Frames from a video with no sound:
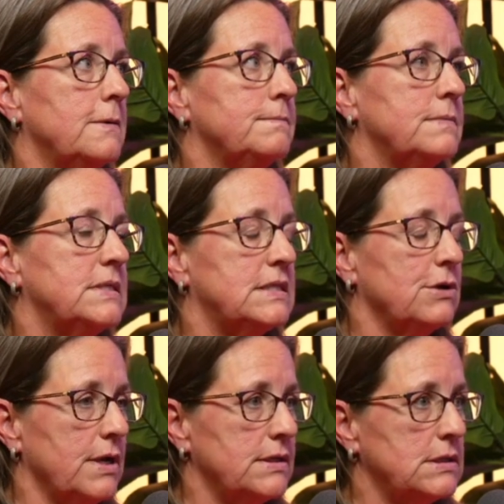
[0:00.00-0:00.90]

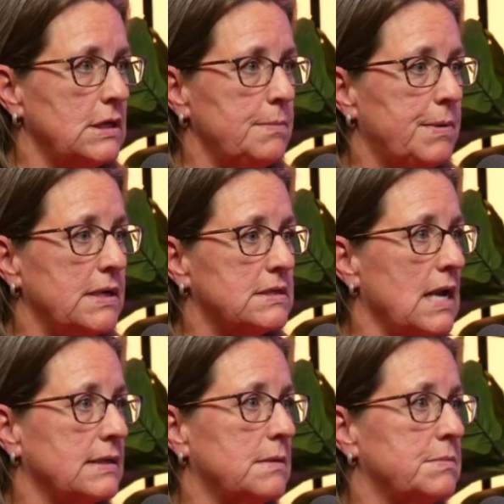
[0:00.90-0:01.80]
seriously, but it's
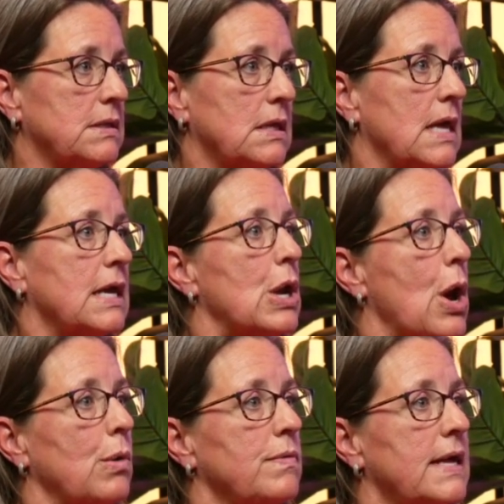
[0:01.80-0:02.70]
not something that they can
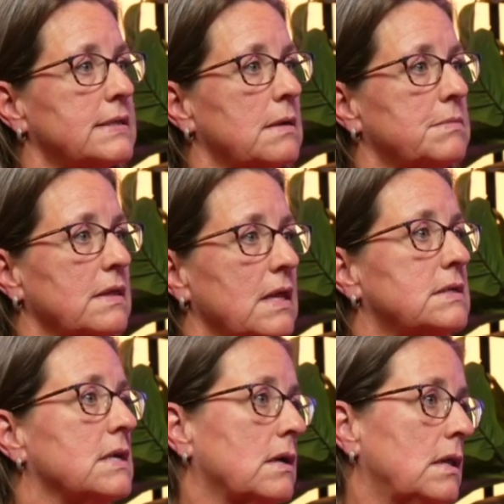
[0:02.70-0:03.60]
own. That's something that
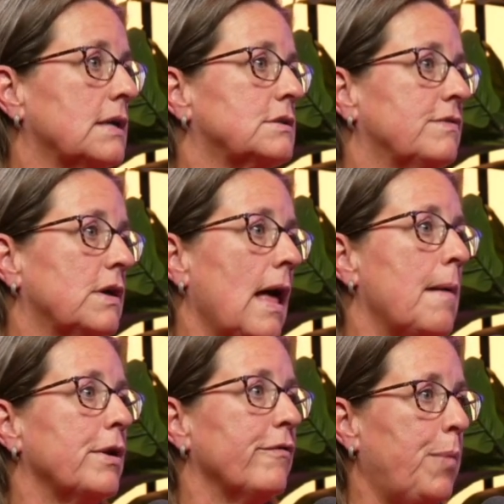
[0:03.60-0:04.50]
is a collective,
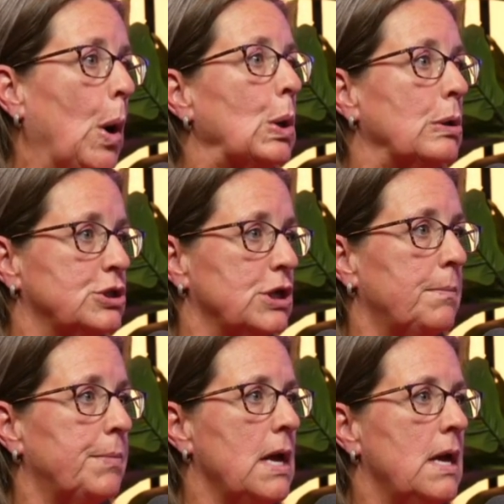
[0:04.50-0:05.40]
collaborative
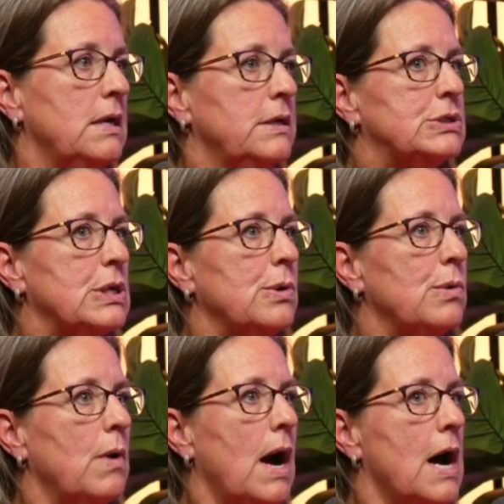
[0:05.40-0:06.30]
partnership.
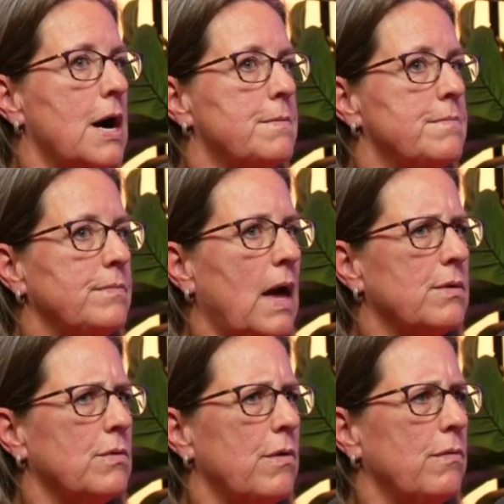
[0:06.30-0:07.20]
So I
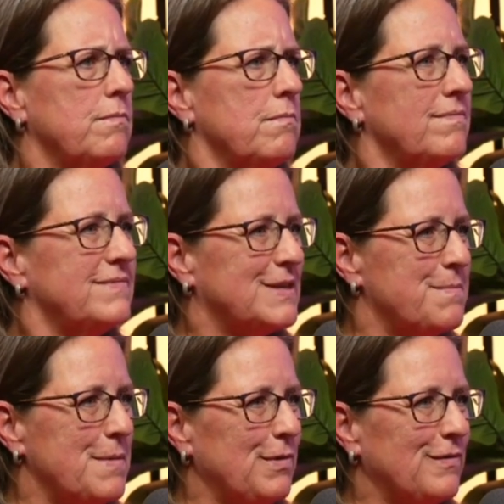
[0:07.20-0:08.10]
don't know. Some
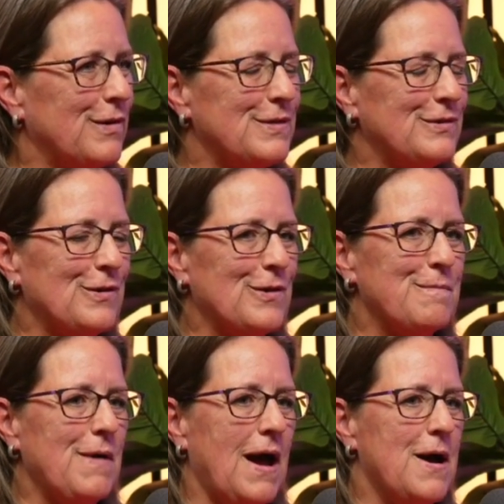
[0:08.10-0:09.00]
people have heard the
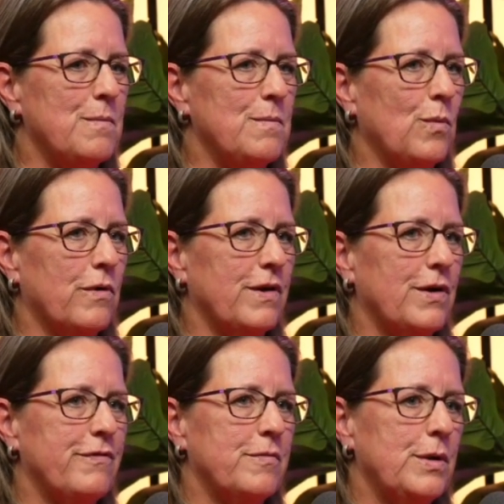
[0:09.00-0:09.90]
term. We're
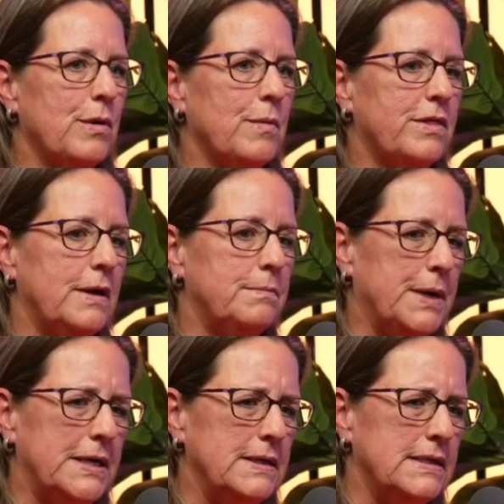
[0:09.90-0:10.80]
very familiar with it,
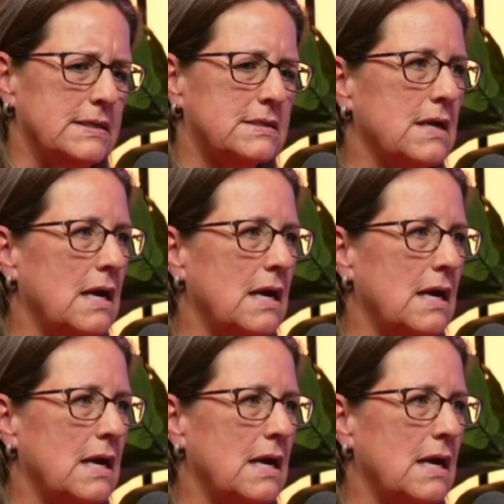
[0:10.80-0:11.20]
but it's